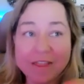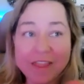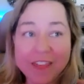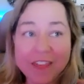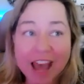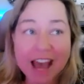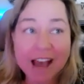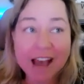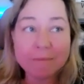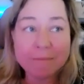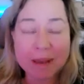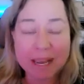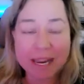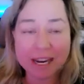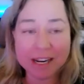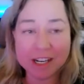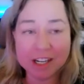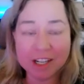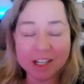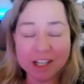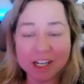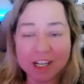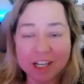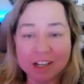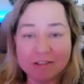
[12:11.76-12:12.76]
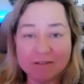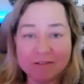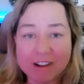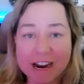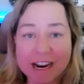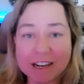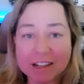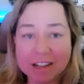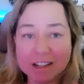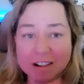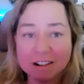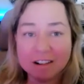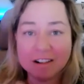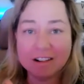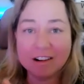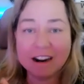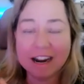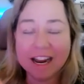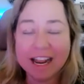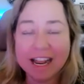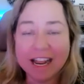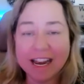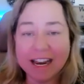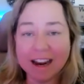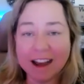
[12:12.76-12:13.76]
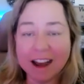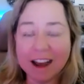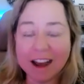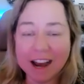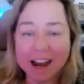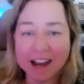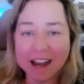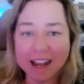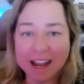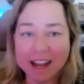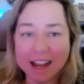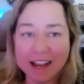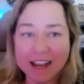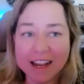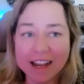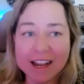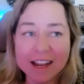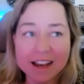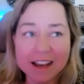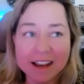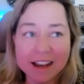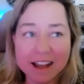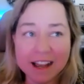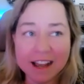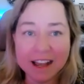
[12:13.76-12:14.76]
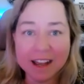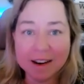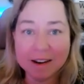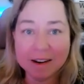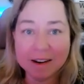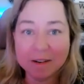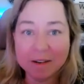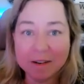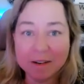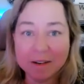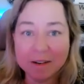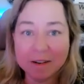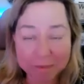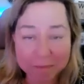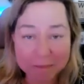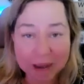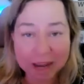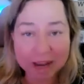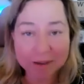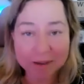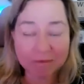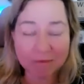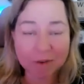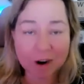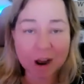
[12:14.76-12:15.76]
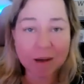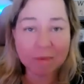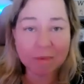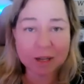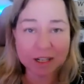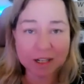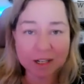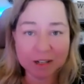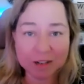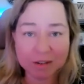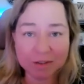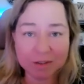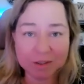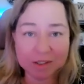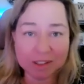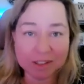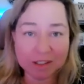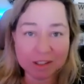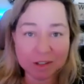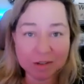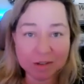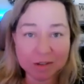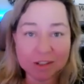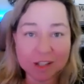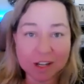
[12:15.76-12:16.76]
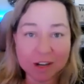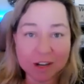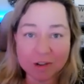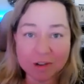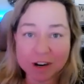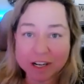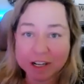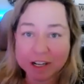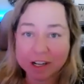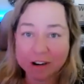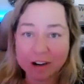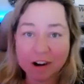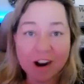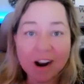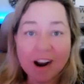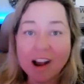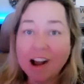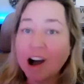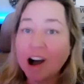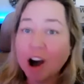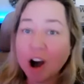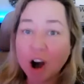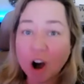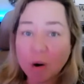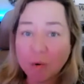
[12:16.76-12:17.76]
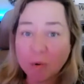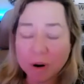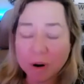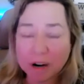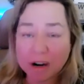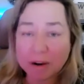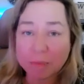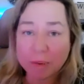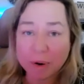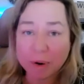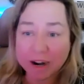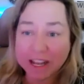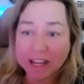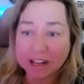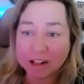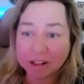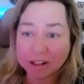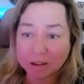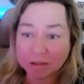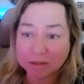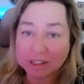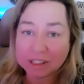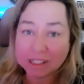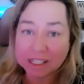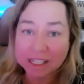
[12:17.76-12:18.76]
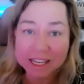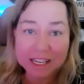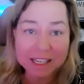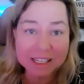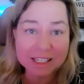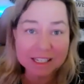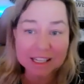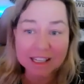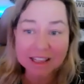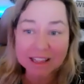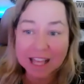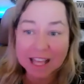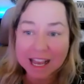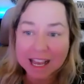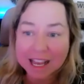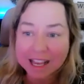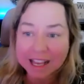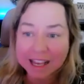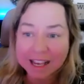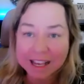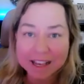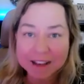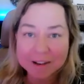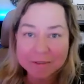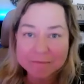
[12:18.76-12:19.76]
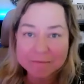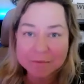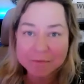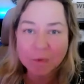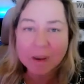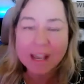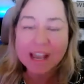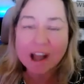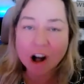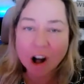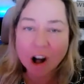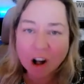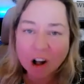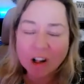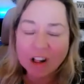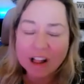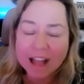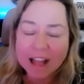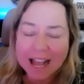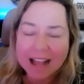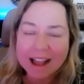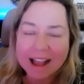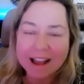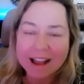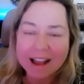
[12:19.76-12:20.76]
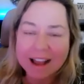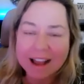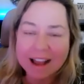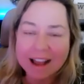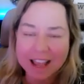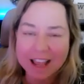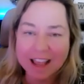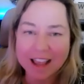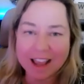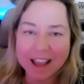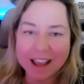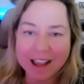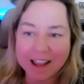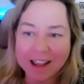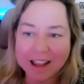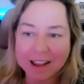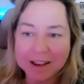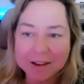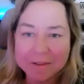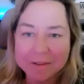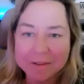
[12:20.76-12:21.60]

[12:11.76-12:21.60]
that managing director and then my Robin, who's the Tucson director, all work pretty closely to we all have I